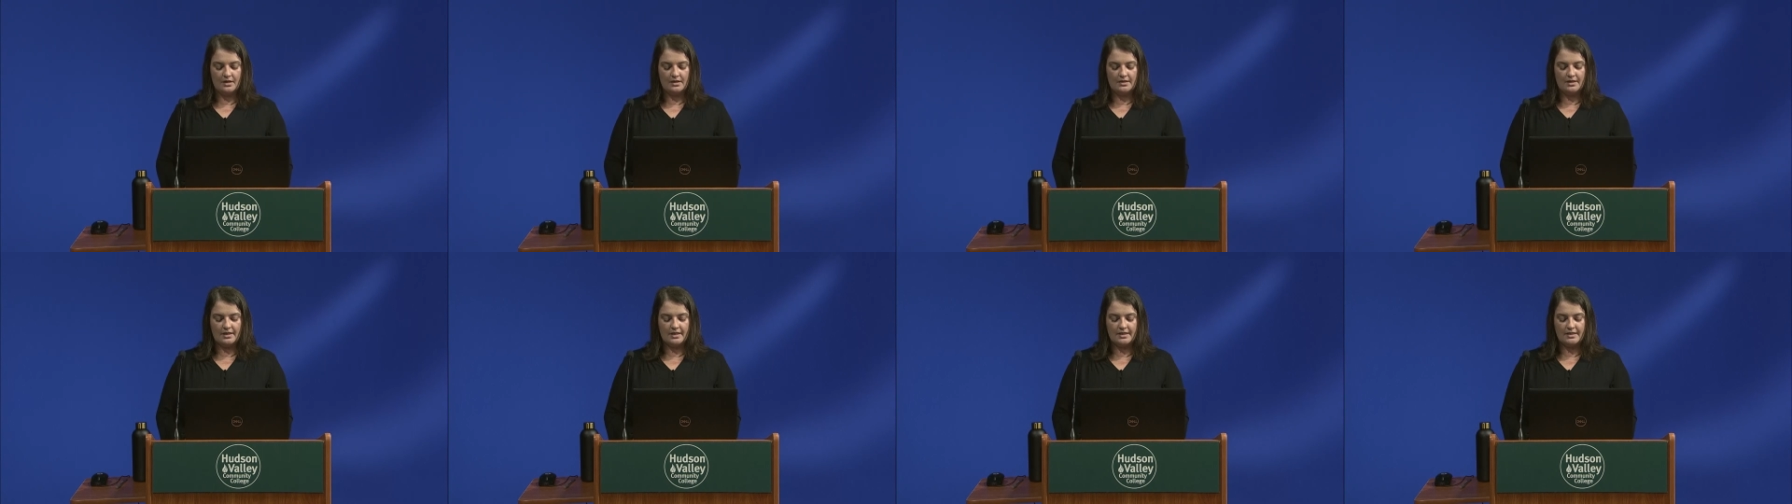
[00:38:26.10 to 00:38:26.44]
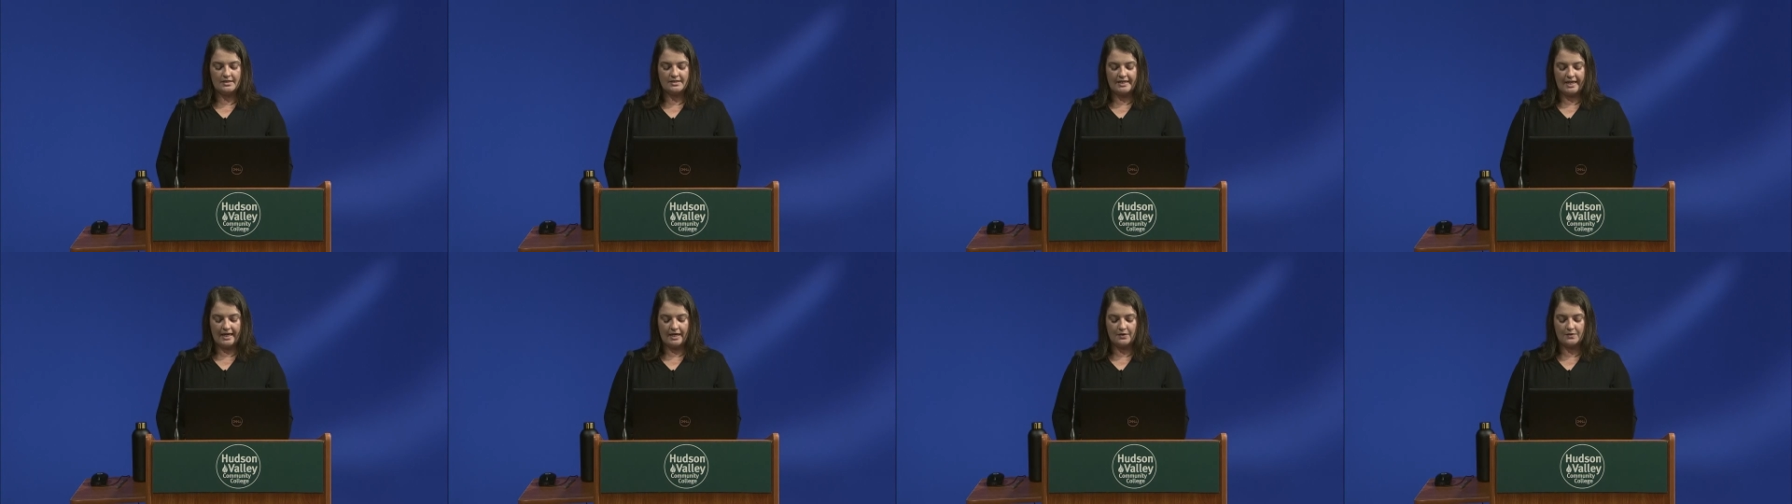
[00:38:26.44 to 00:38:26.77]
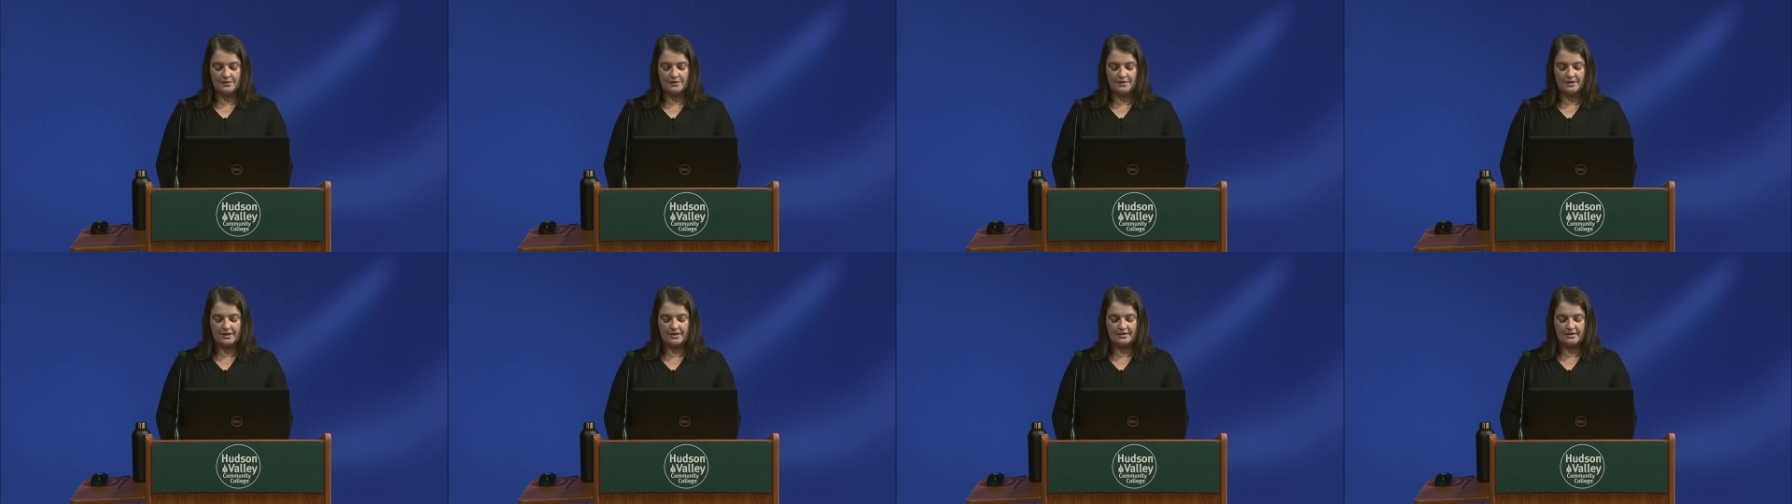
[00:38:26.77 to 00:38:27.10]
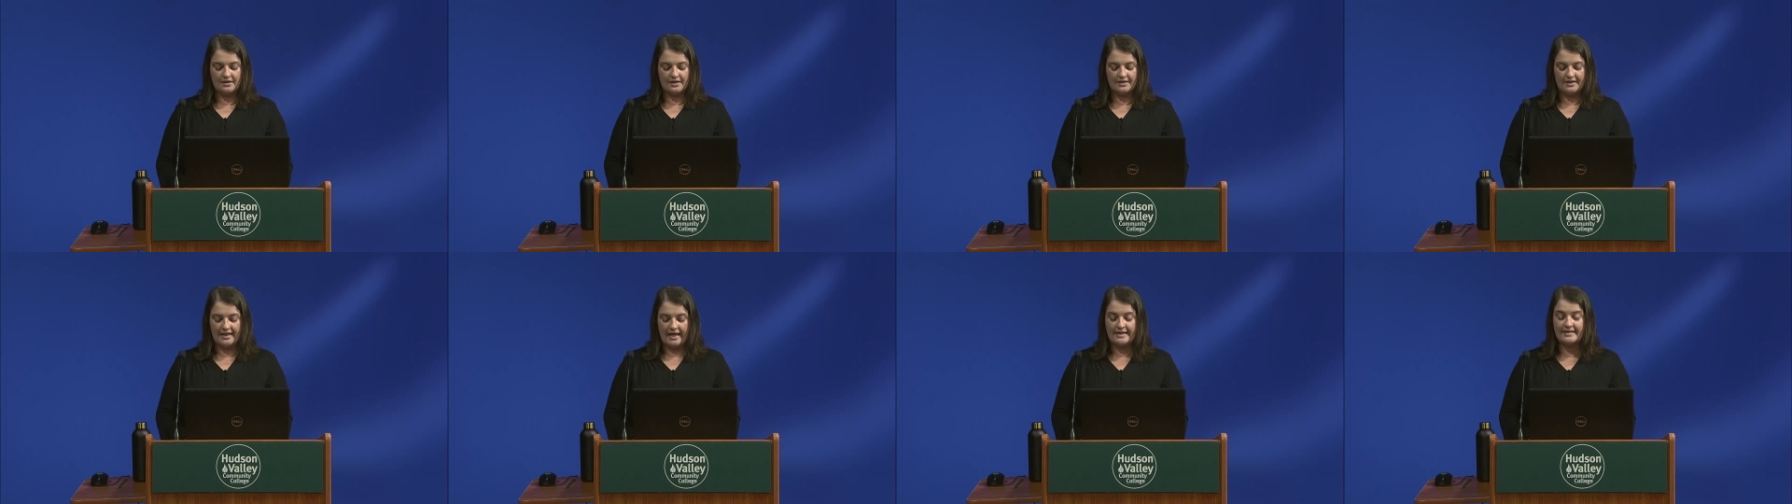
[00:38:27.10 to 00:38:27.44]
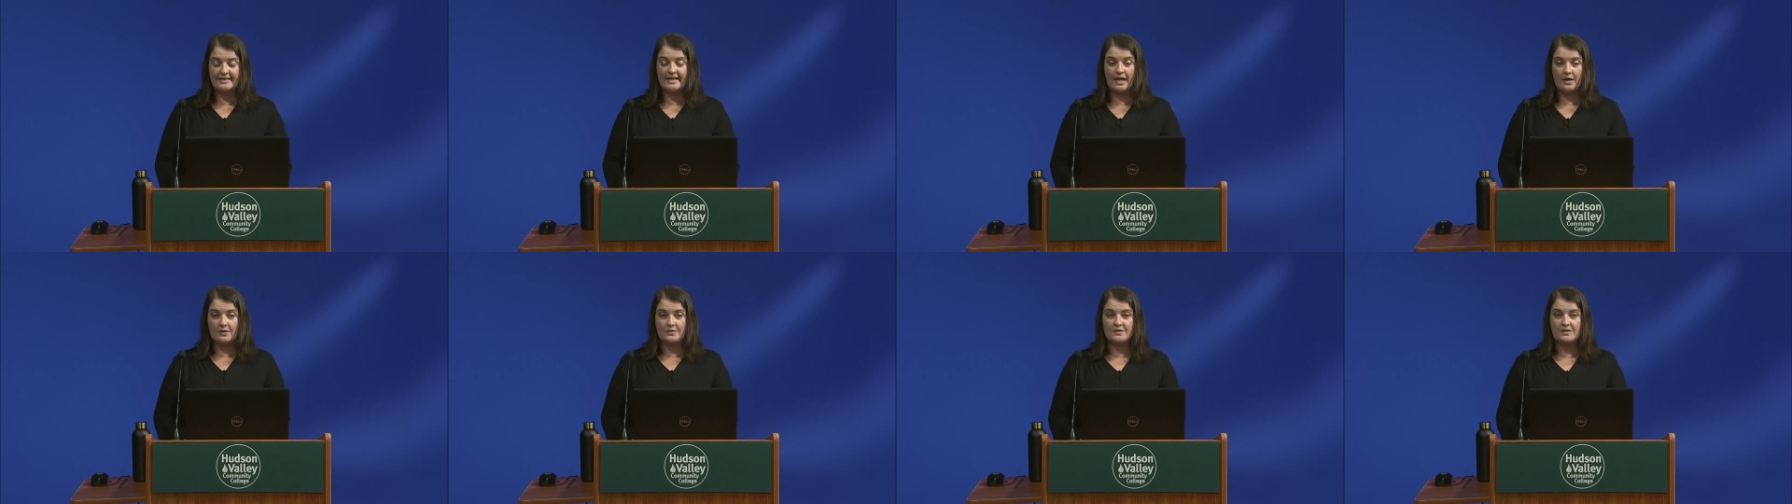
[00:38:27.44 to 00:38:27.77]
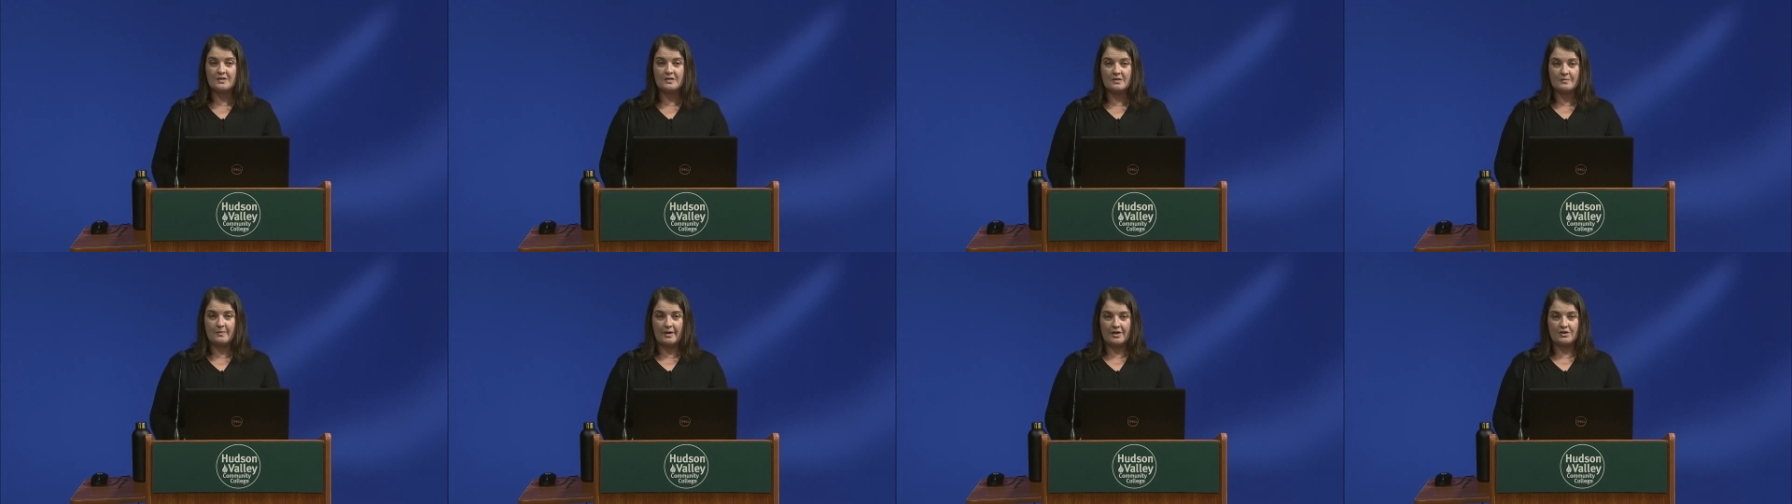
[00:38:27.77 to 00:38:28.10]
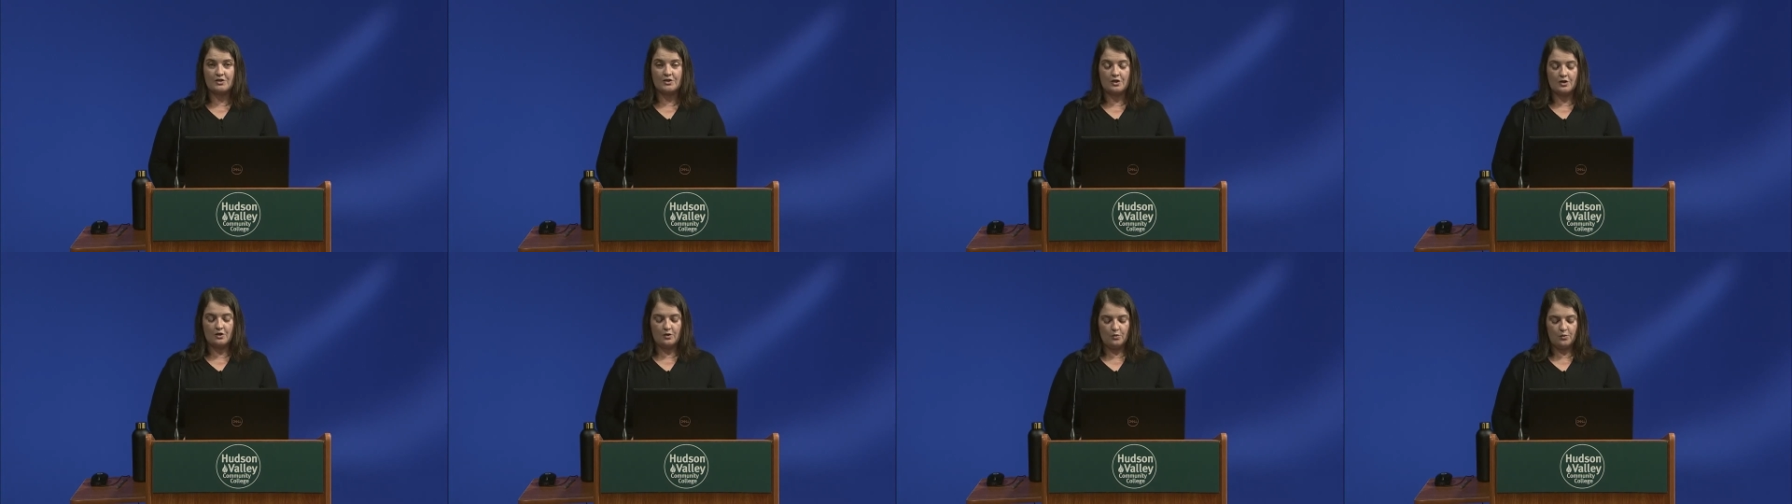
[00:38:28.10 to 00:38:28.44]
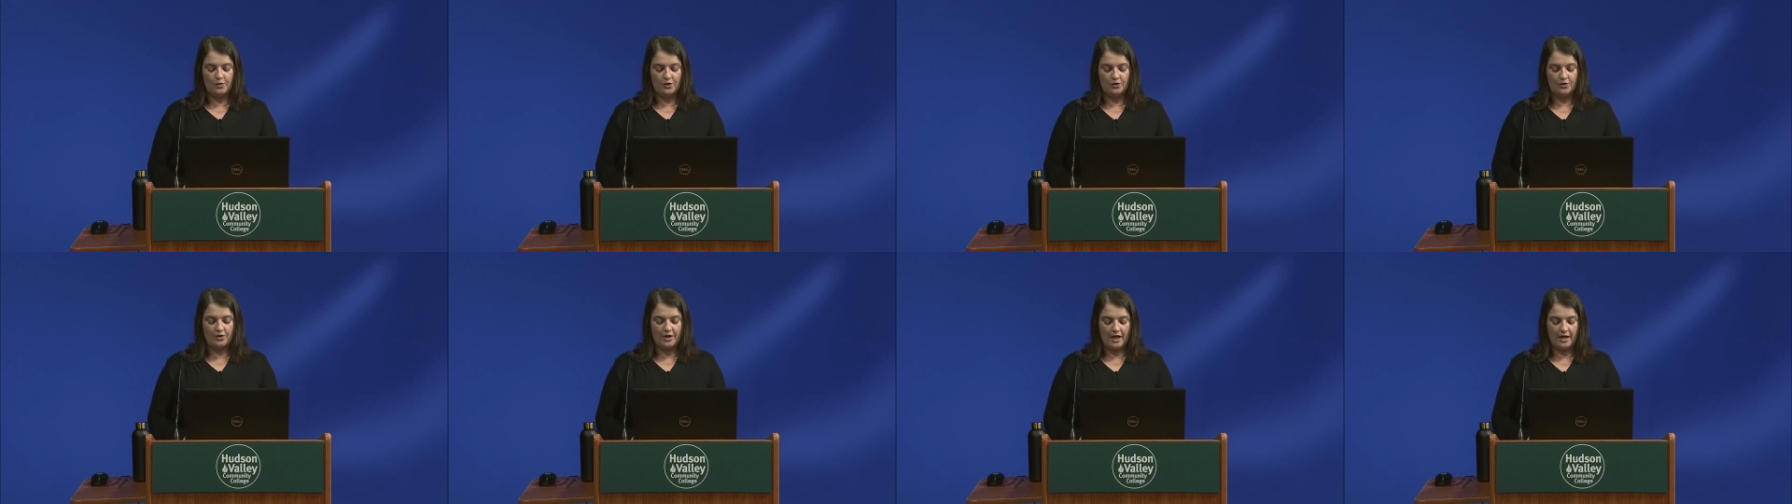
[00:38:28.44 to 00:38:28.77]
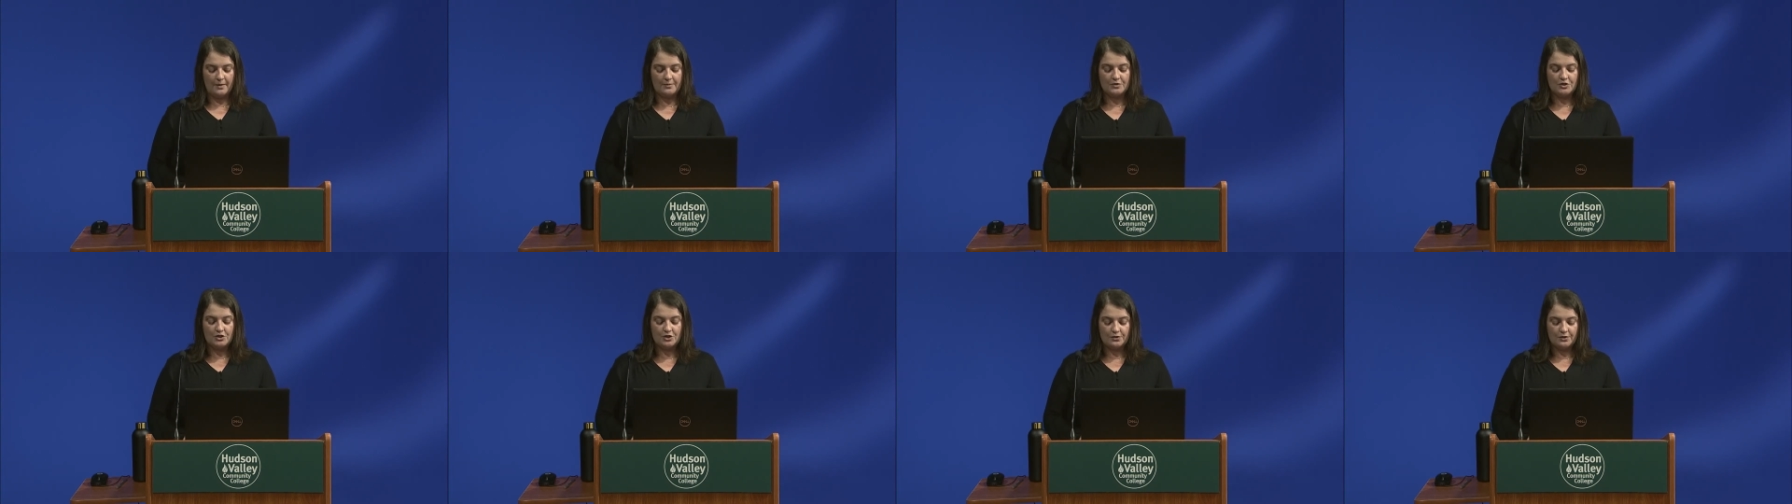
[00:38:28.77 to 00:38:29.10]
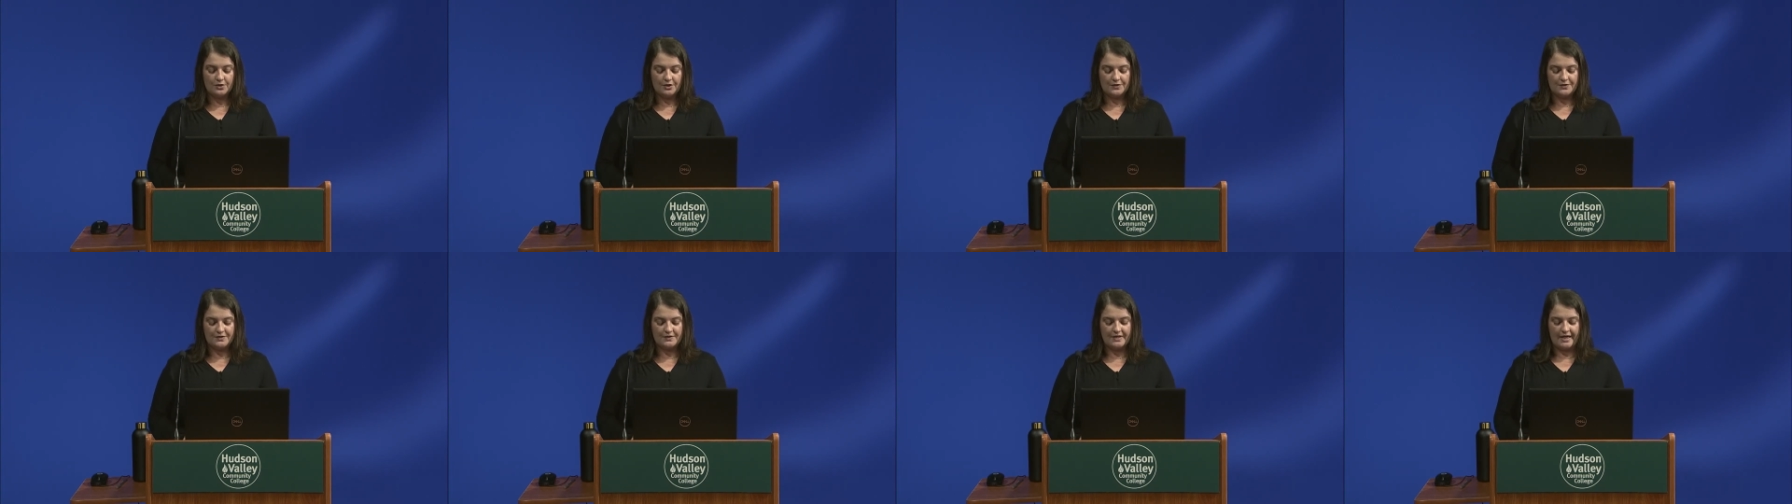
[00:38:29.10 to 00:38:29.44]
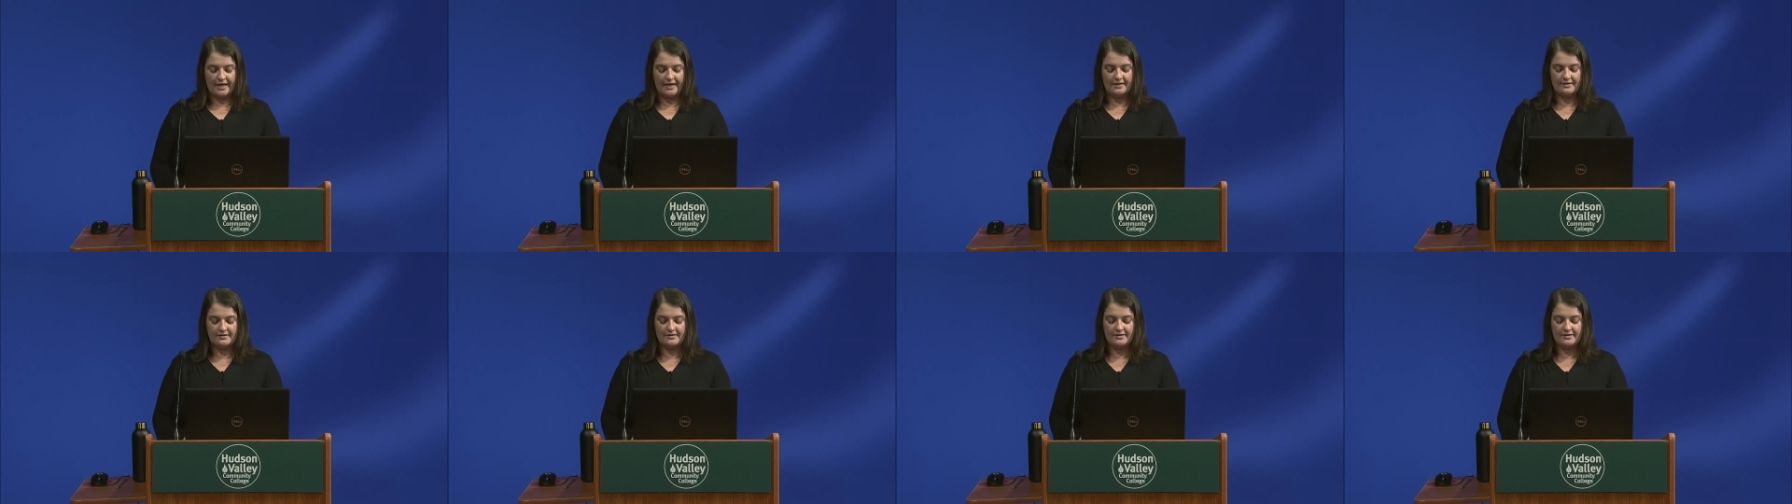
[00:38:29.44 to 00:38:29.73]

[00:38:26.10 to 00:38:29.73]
that, town, that that town's inspector will come to your site,